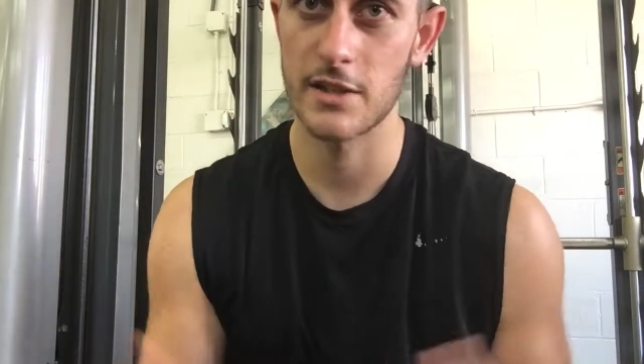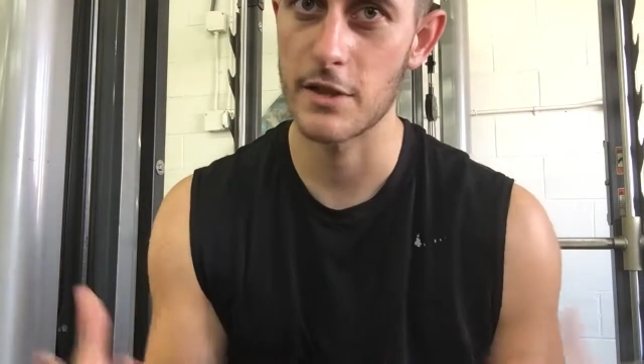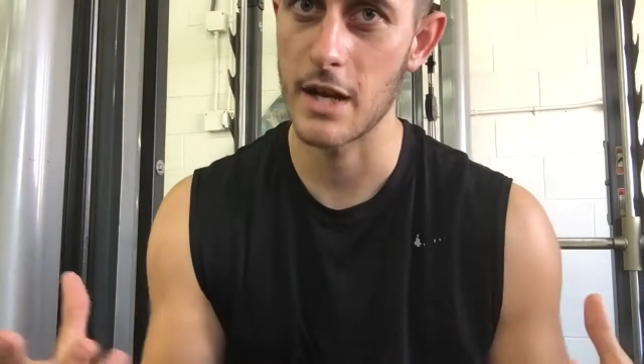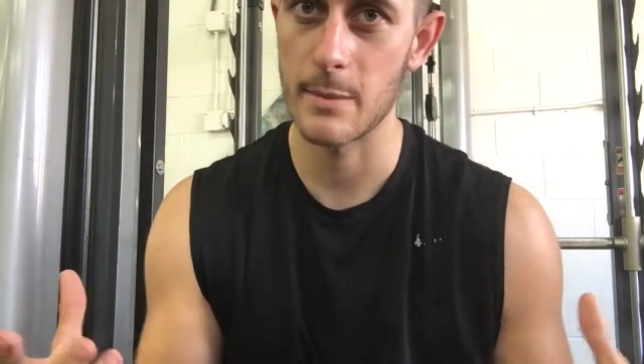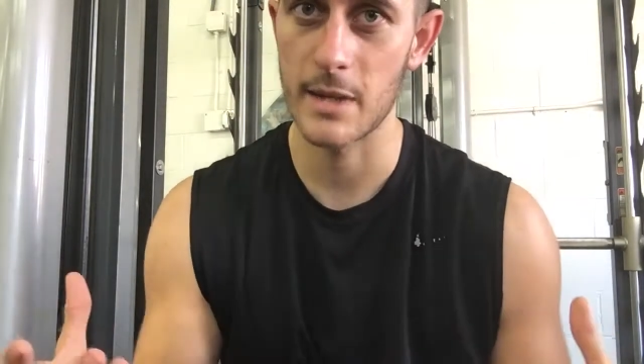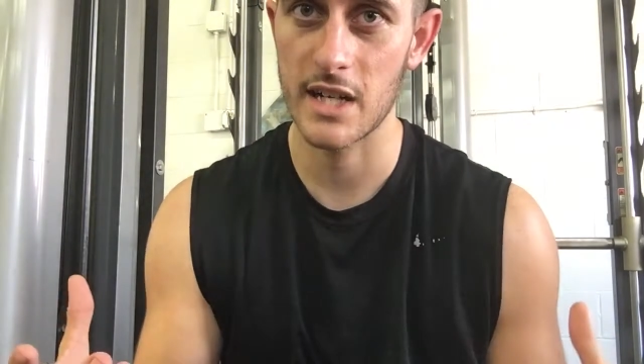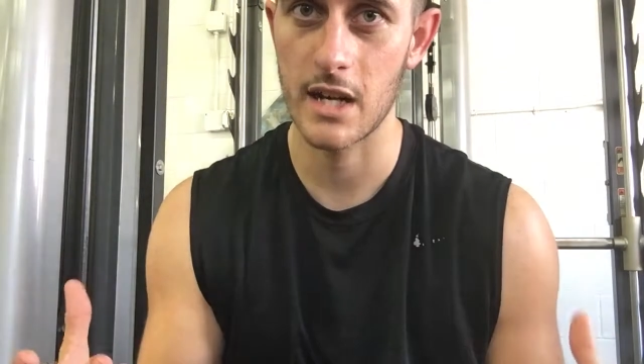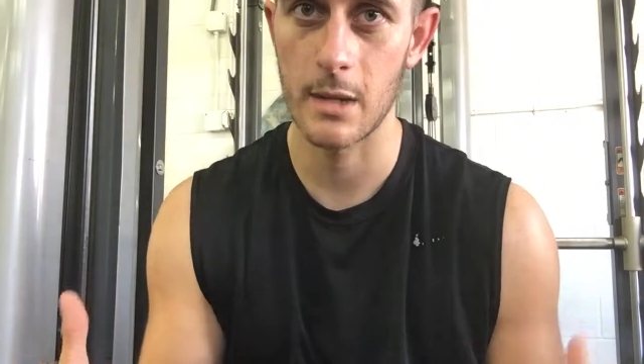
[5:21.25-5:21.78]
you're
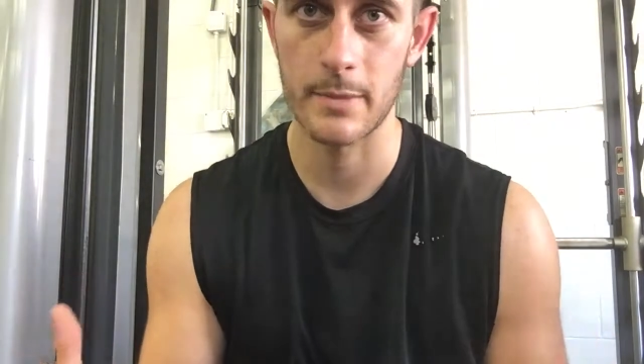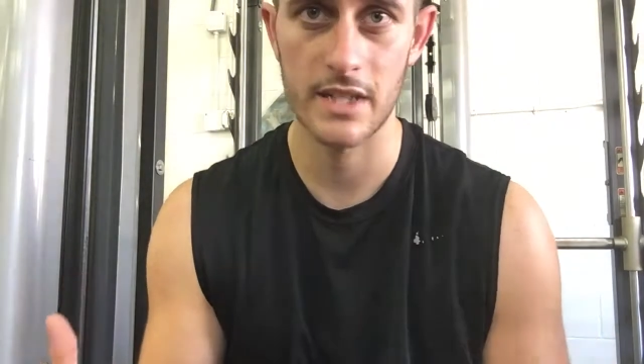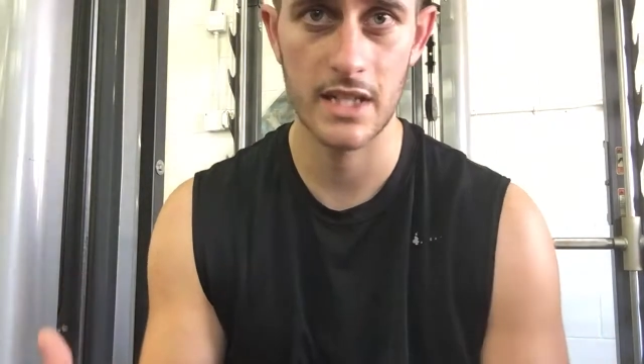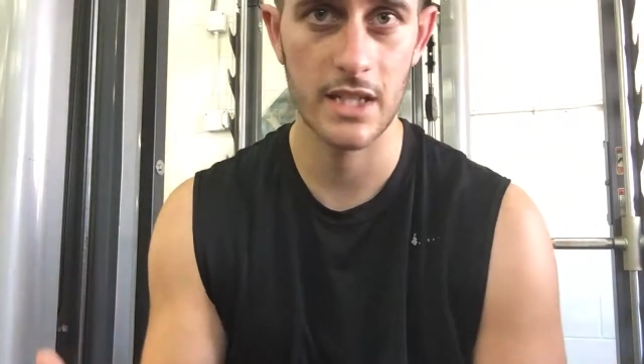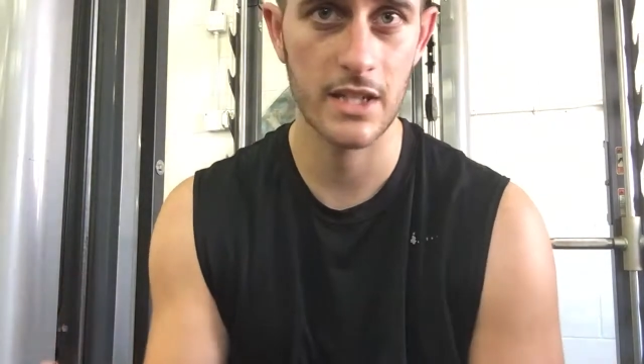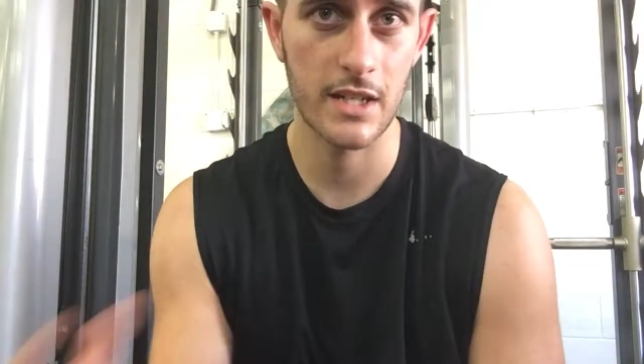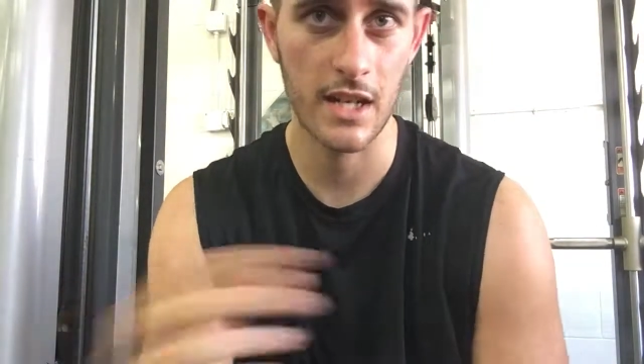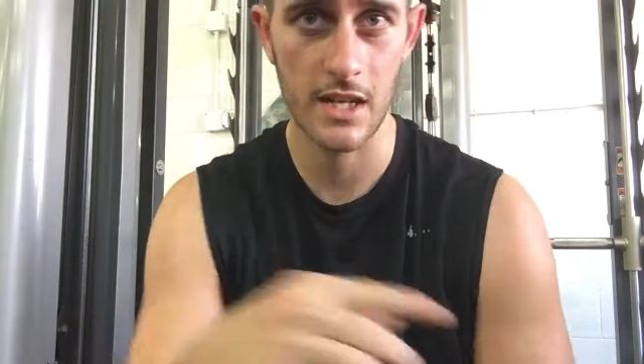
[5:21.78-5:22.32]
not my
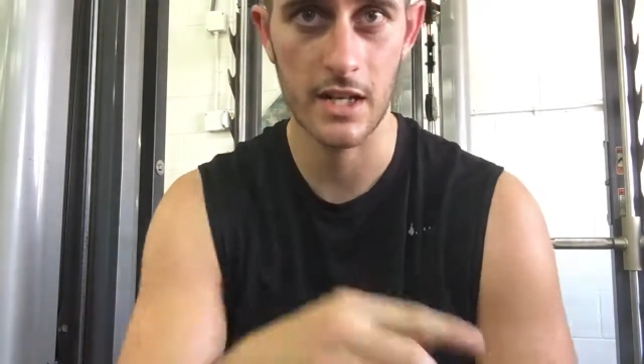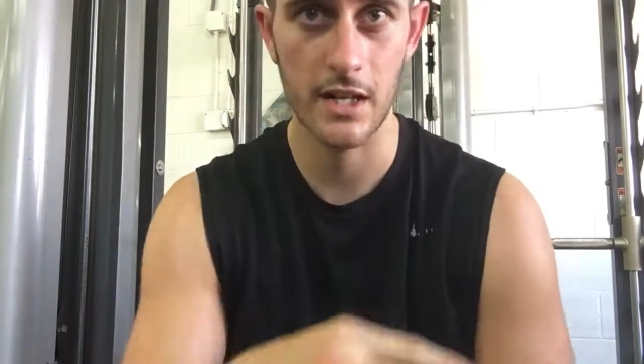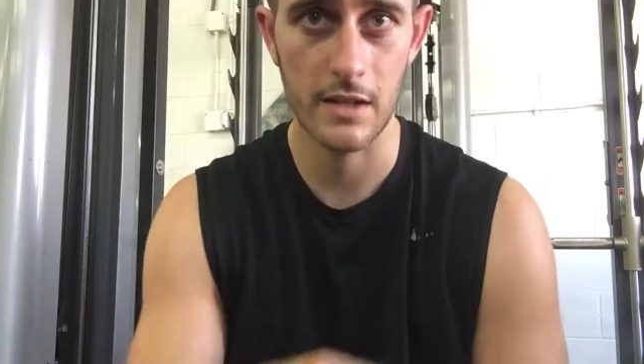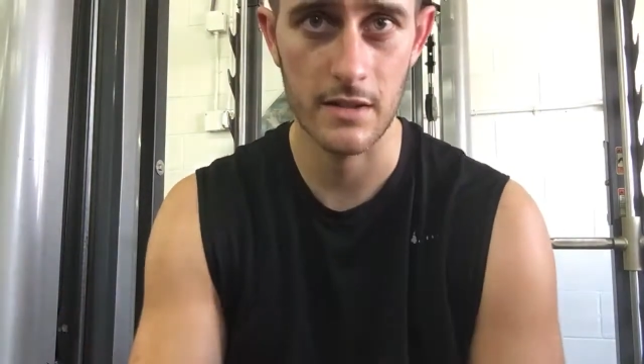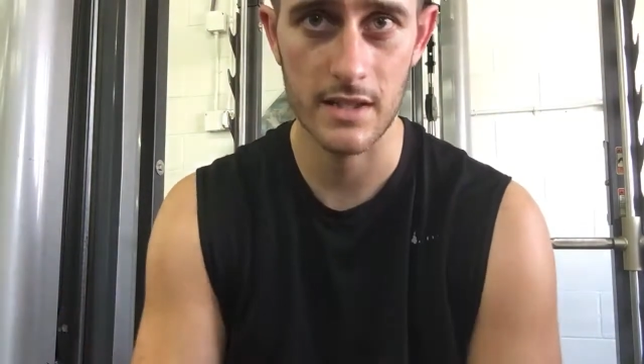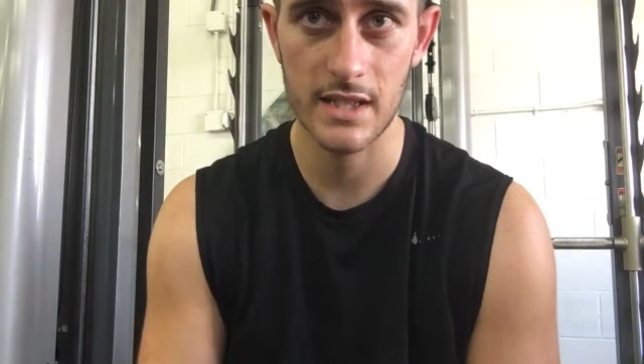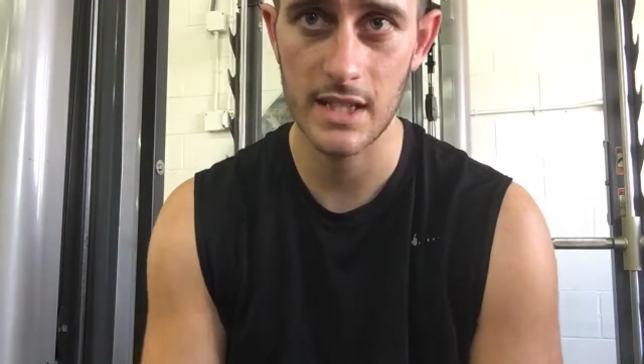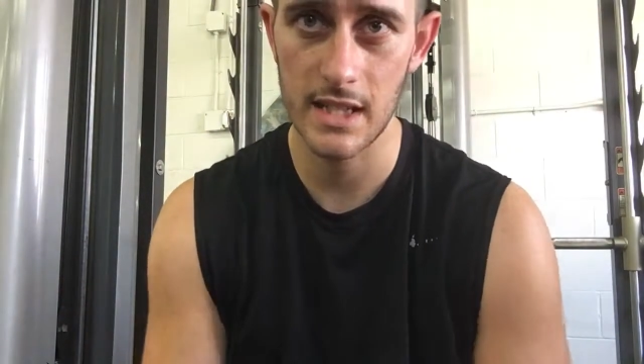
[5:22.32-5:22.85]
competition in
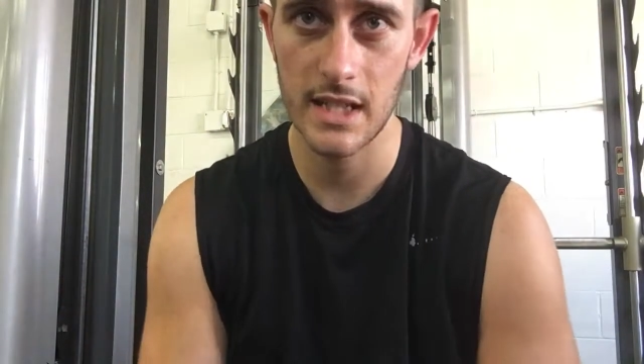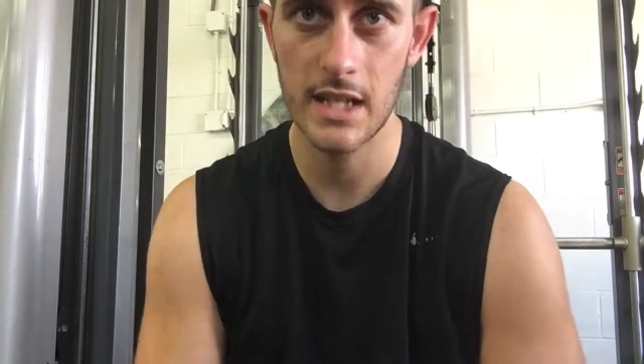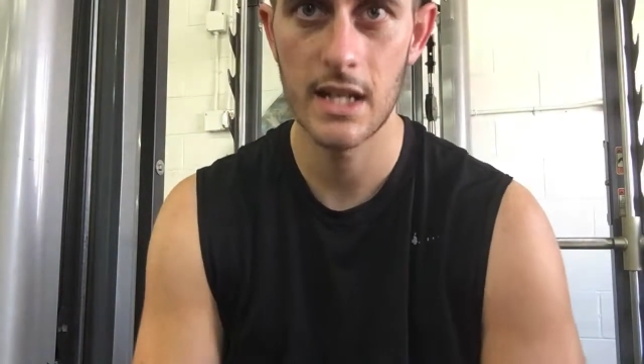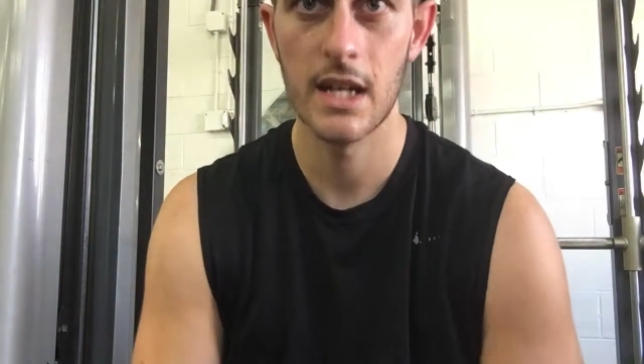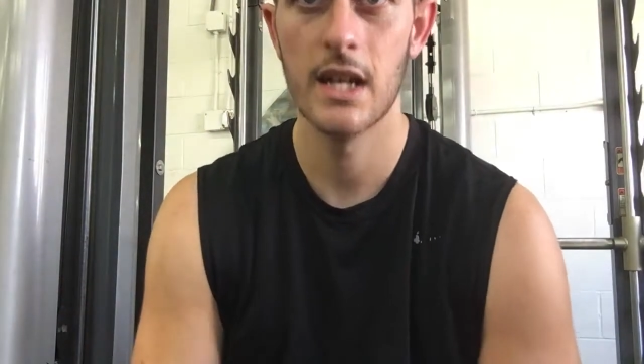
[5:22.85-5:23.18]
another city.